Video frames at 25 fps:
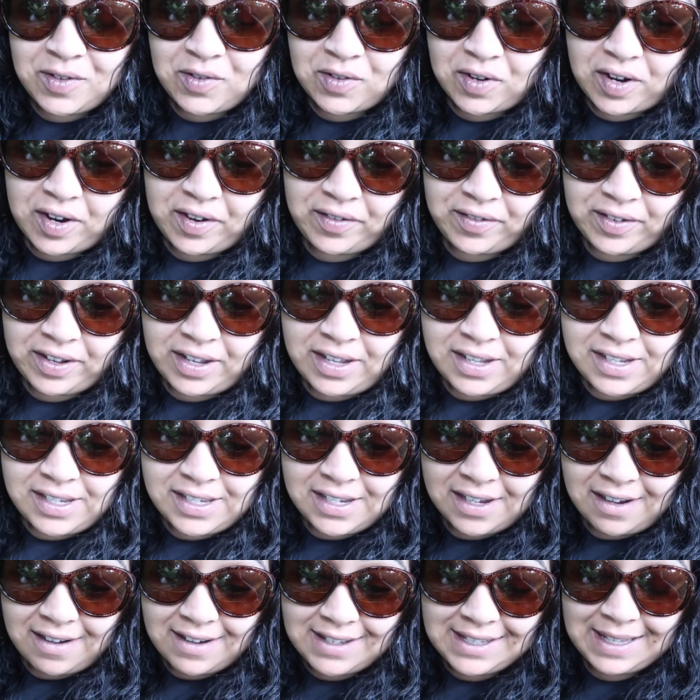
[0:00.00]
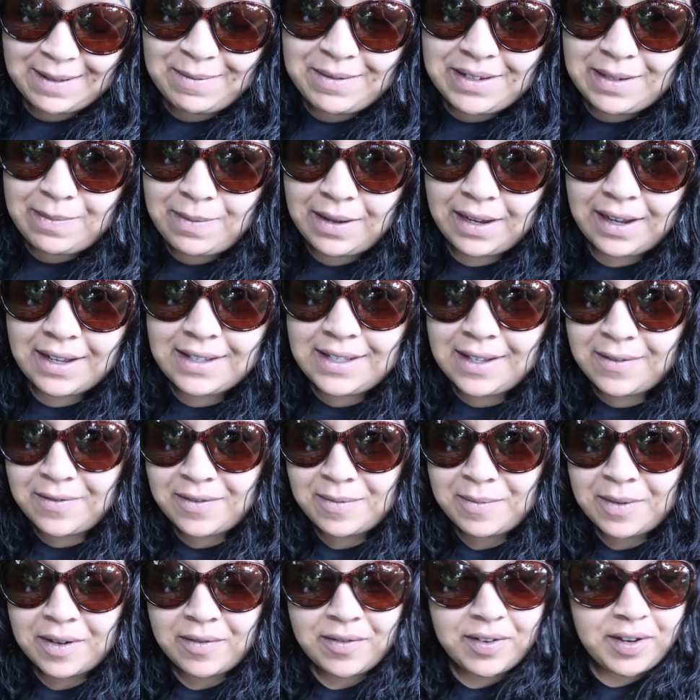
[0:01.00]
driver to ask him to pick us up
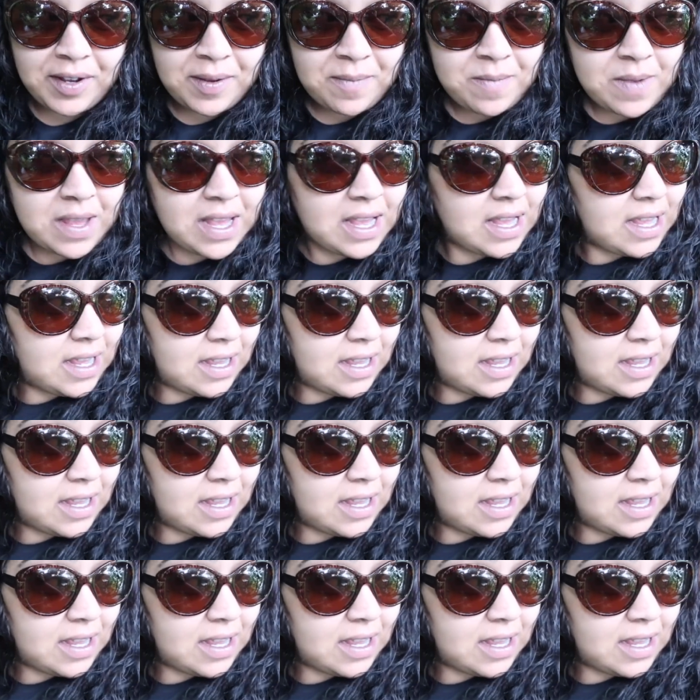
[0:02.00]
from our room.